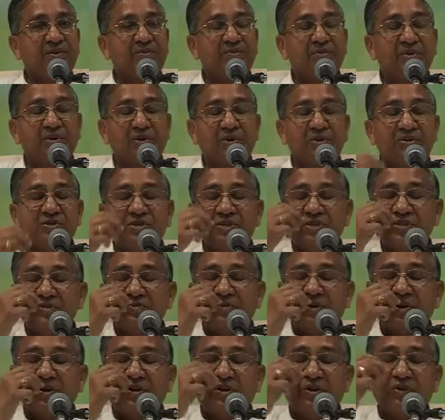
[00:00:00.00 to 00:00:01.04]
Because these
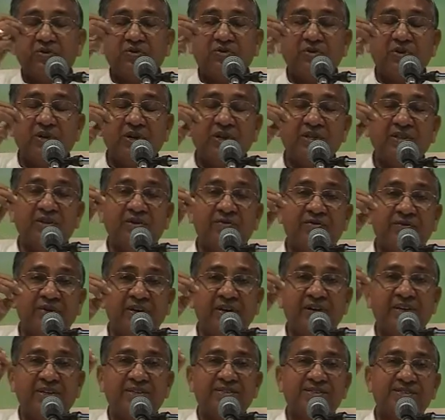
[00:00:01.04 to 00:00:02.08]
were not only the
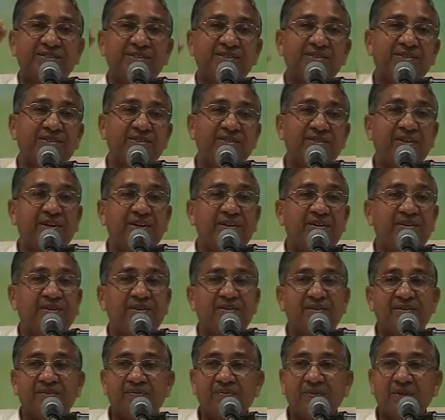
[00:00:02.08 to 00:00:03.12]
words that